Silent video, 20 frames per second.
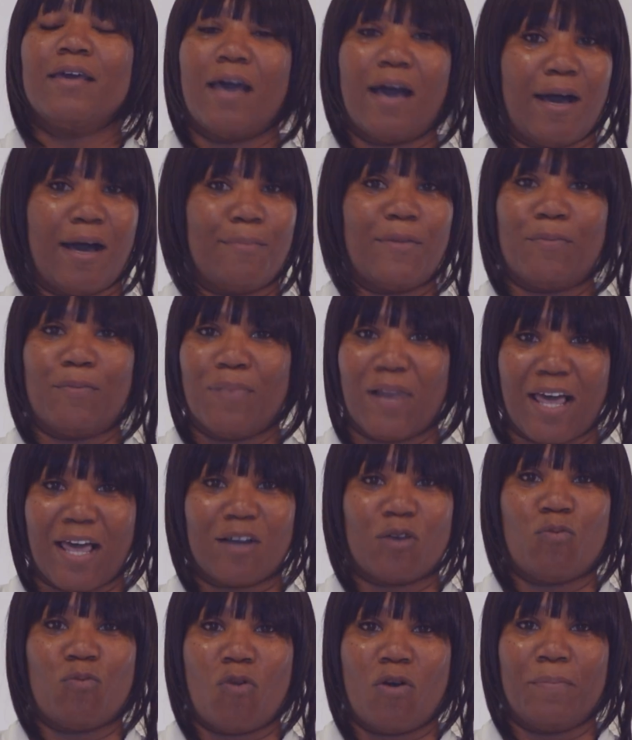I'm a
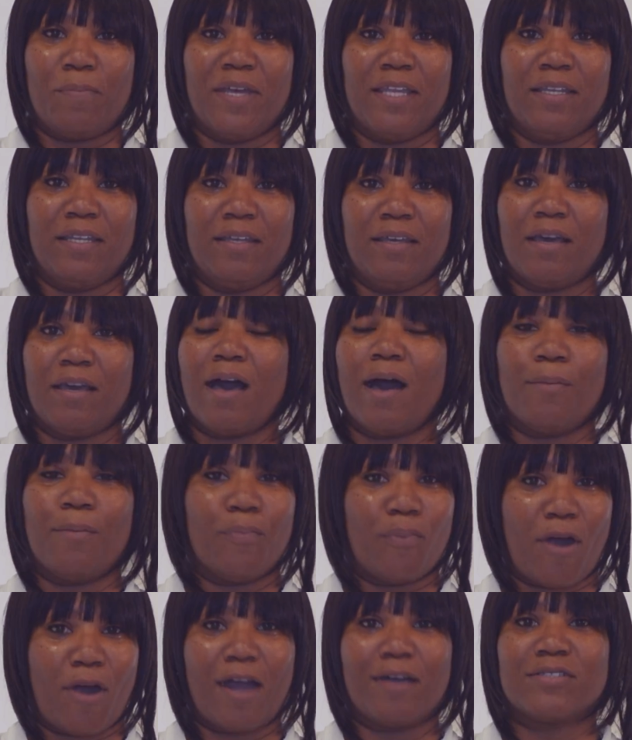black woman.
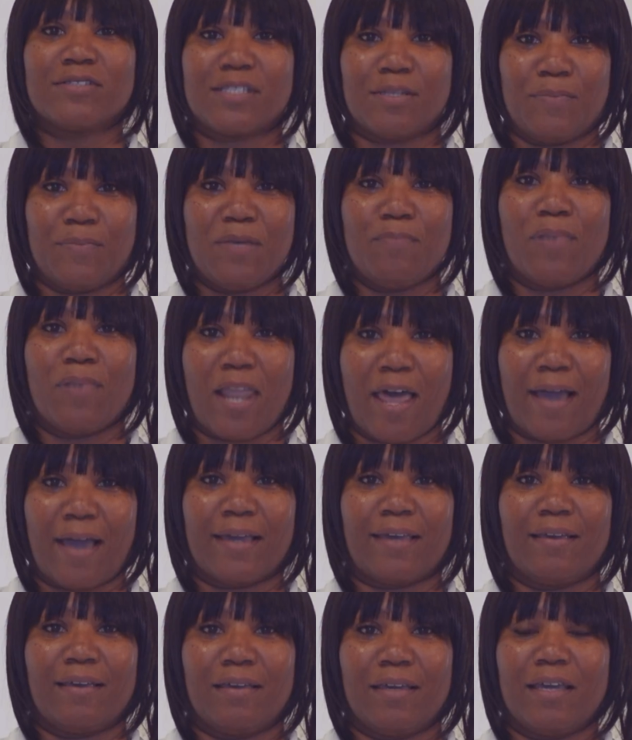I'm proud to be black,
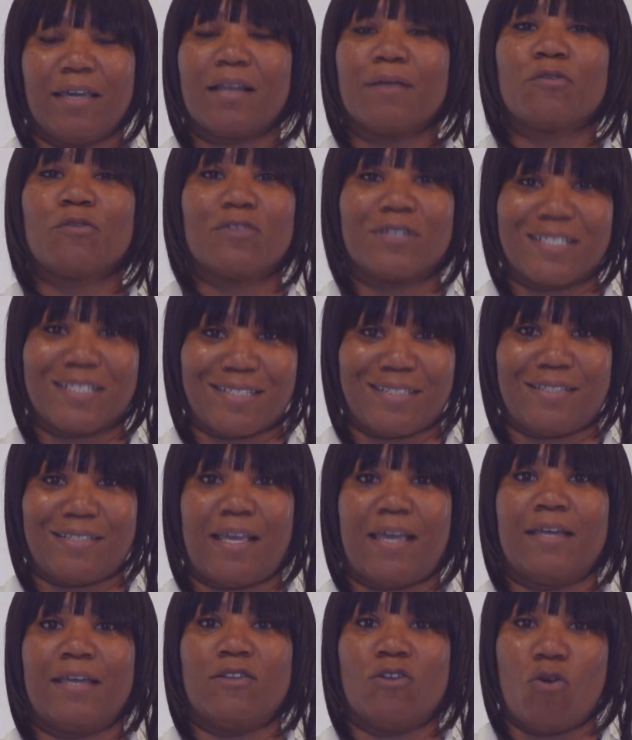and I'm going to
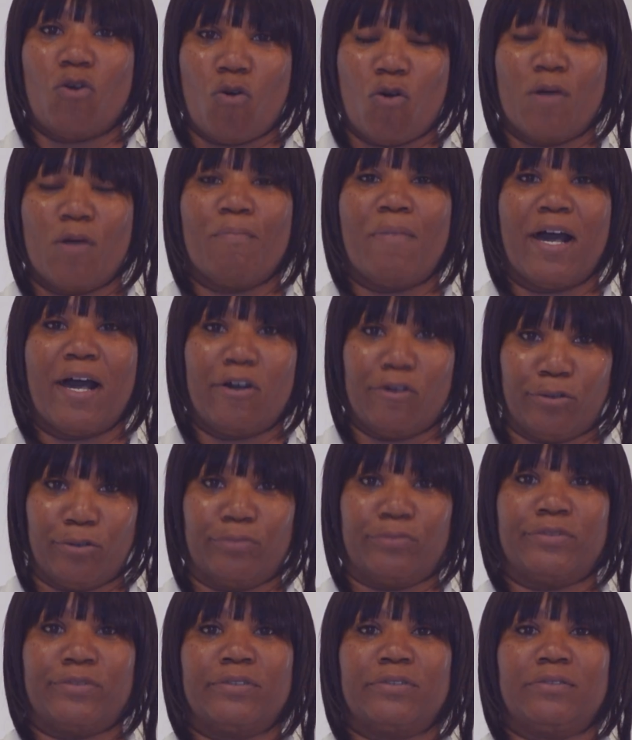stand on my own.